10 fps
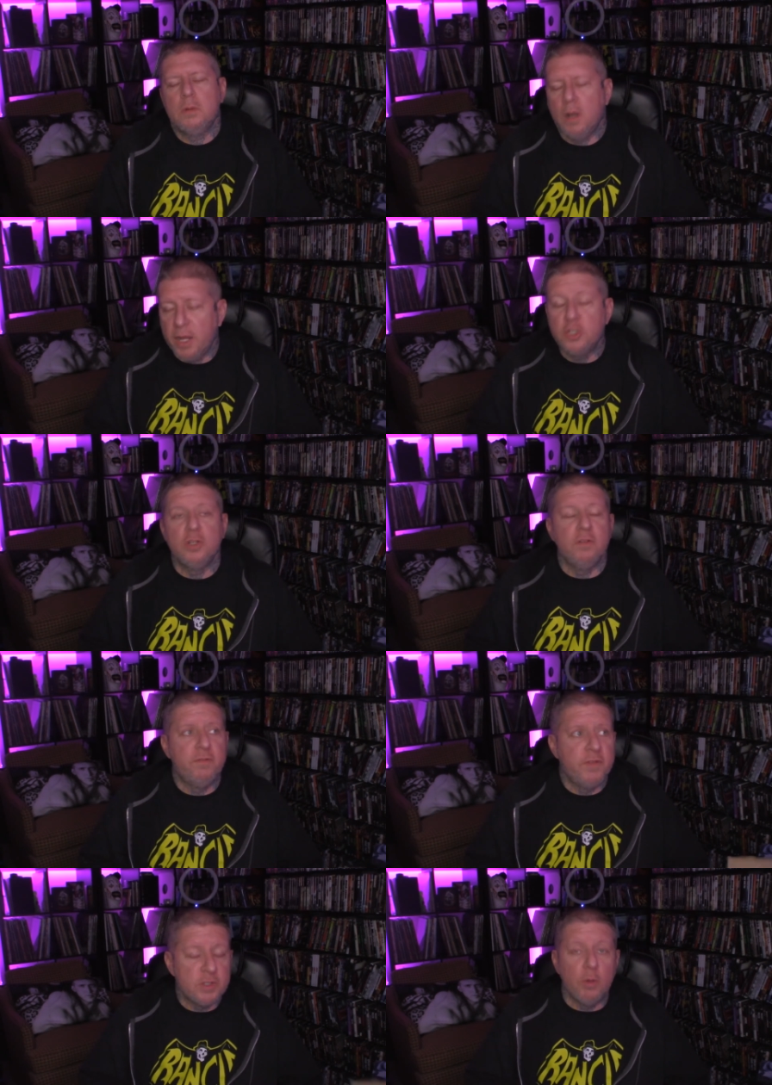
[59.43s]
collection of
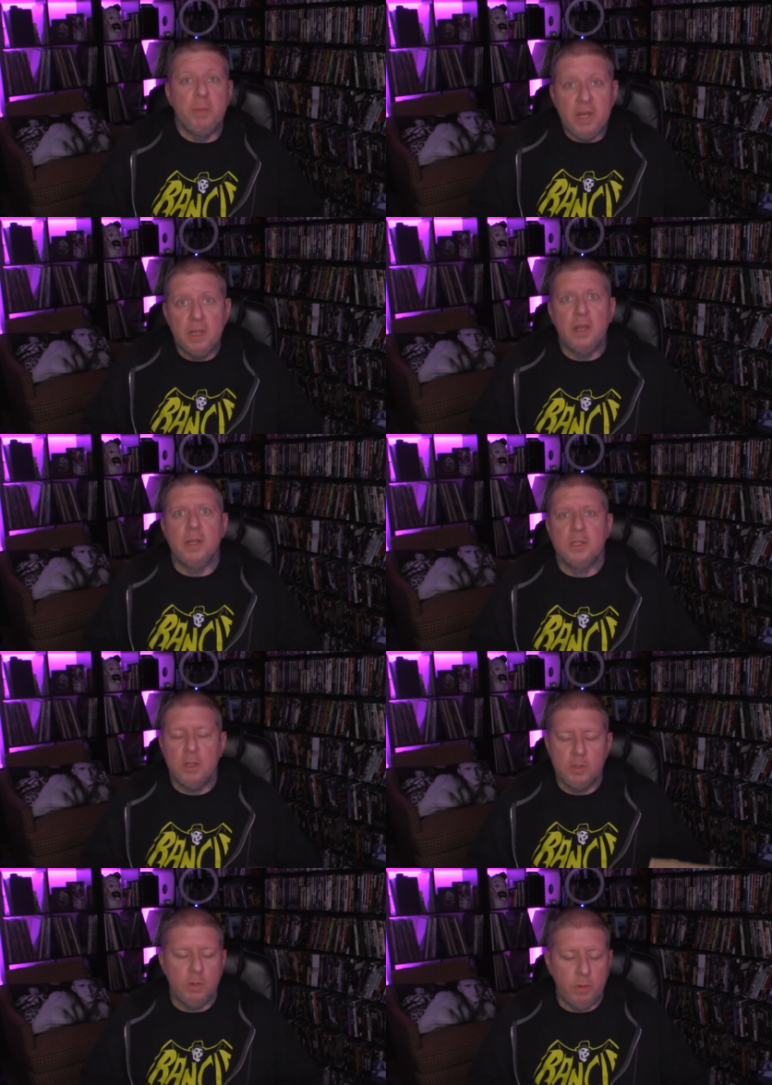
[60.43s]
physical media, and it's
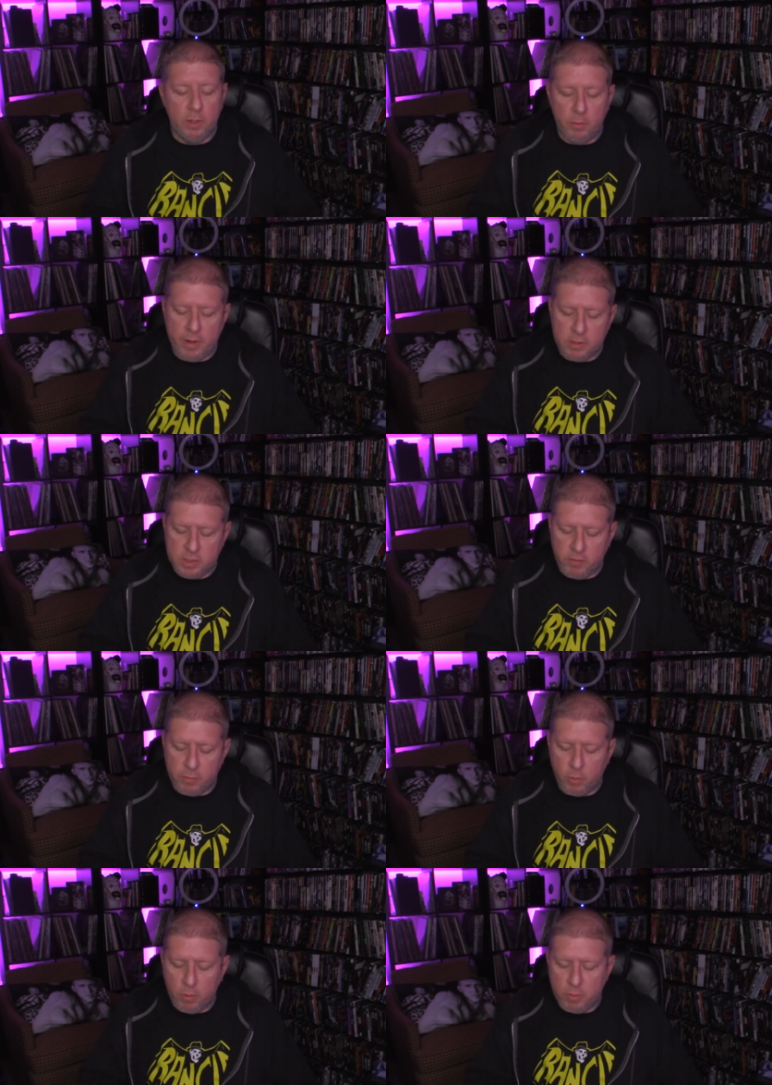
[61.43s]
also a really good way to discover
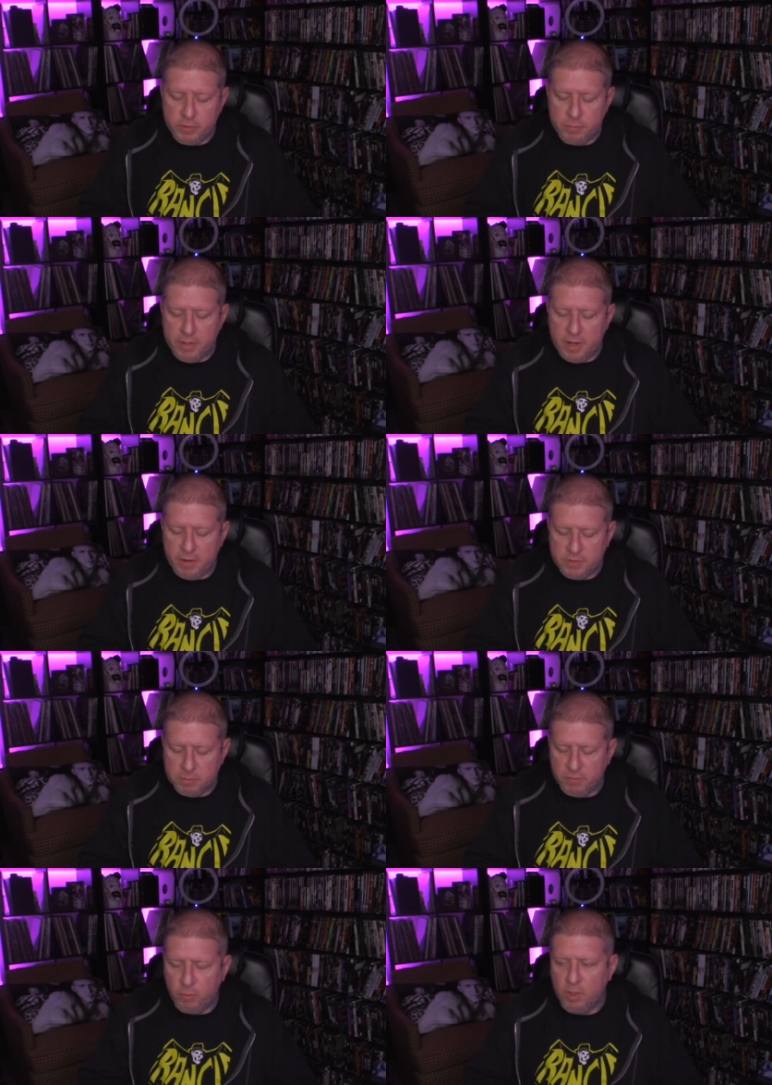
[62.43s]
horror movies you may not have seen
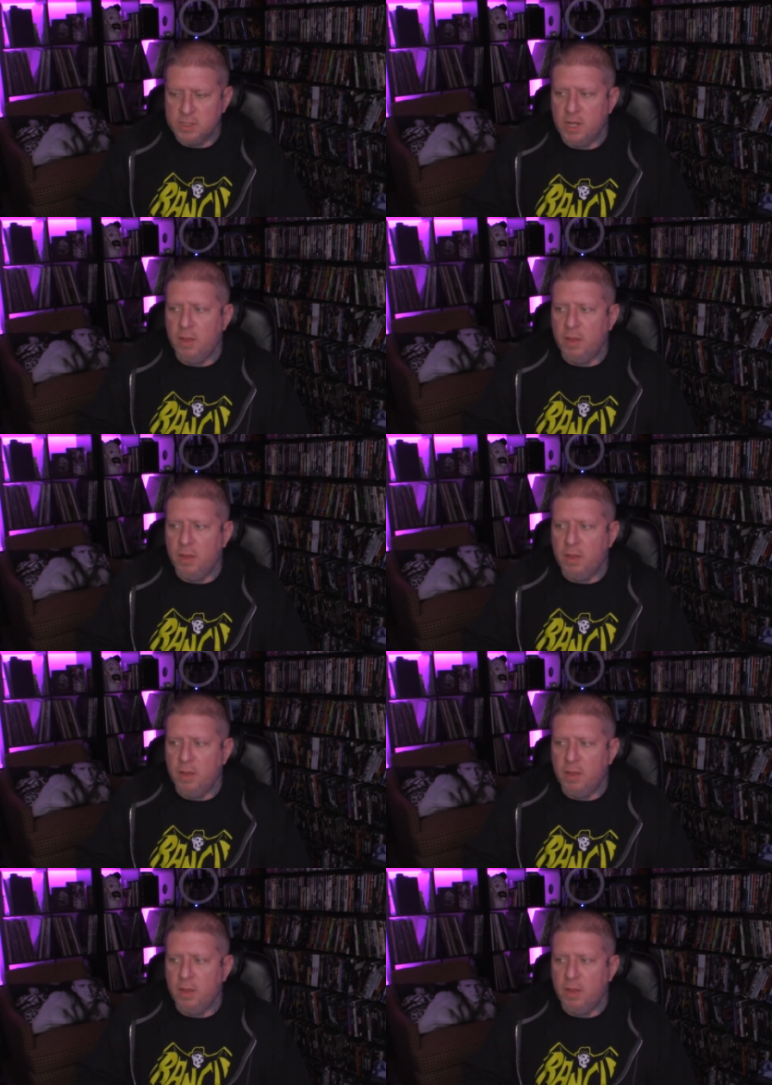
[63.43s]
before. Because